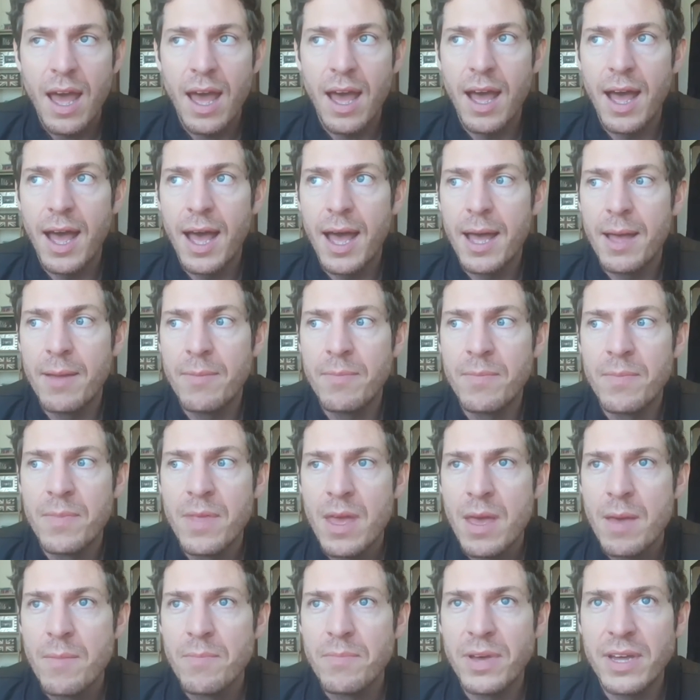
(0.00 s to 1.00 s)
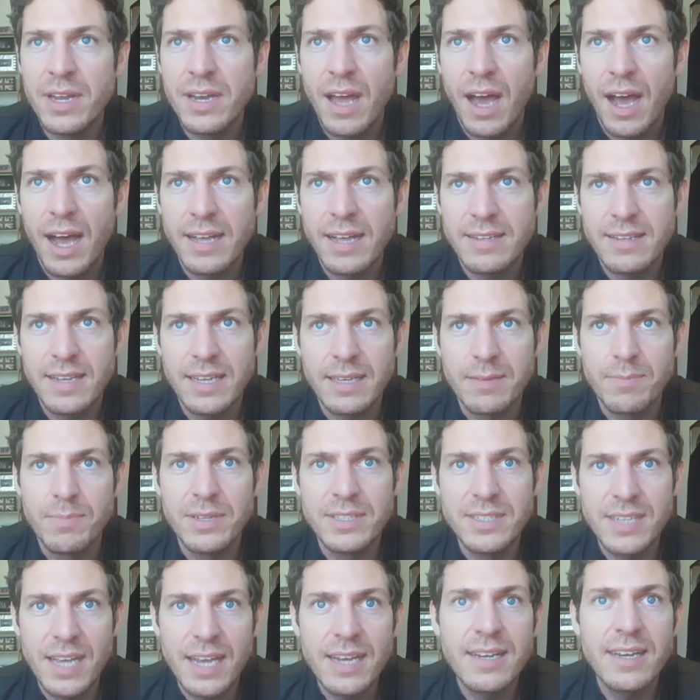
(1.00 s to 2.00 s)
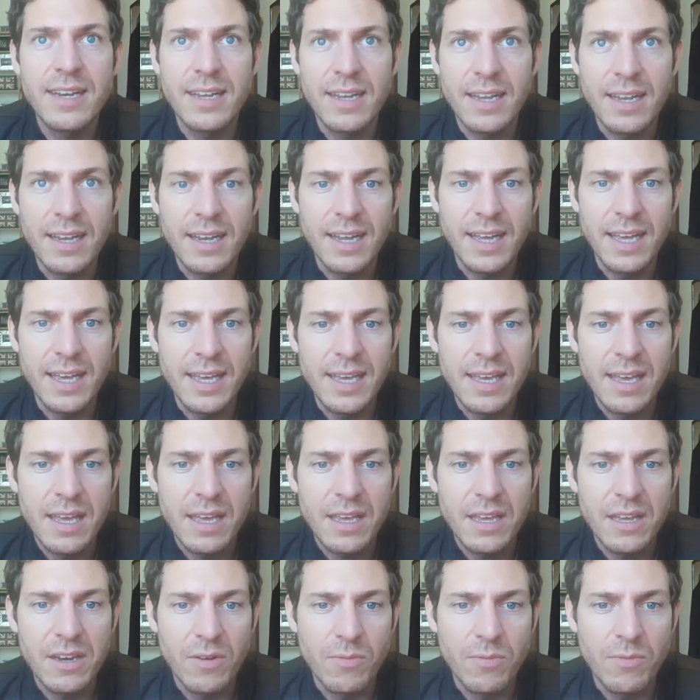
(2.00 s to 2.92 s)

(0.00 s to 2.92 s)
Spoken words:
But I think particularly,